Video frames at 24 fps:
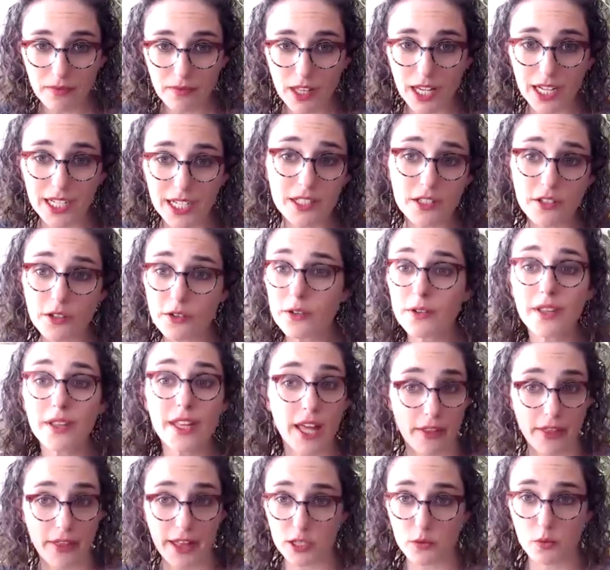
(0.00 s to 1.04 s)
And so,
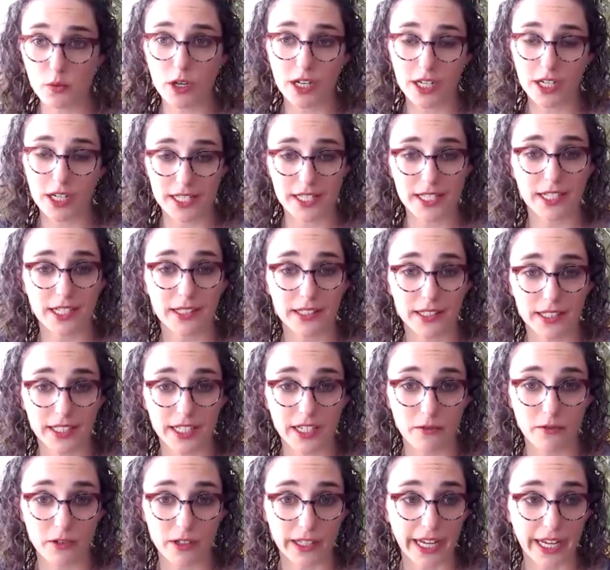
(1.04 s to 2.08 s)
yeah, that's where a consultant
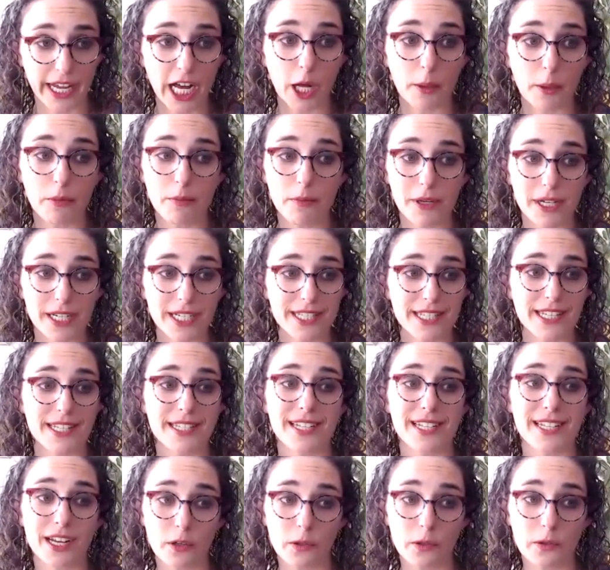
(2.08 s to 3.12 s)
can really help, because it's
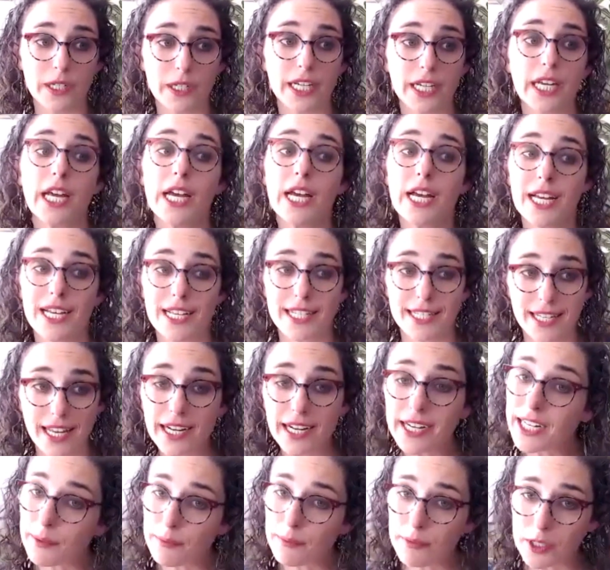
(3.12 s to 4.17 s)
not only
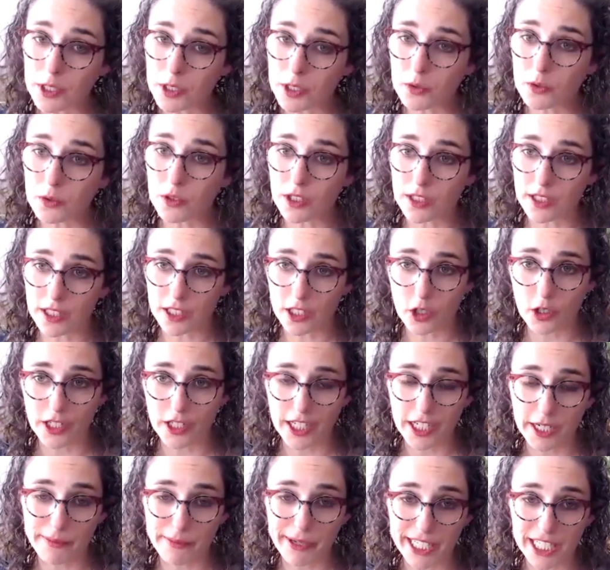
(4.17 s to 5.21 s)
setting up the tool
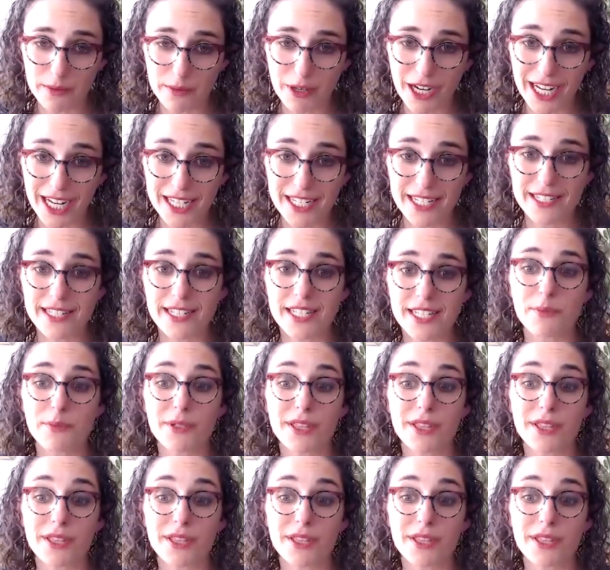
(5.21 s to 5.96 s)
according to best practices, but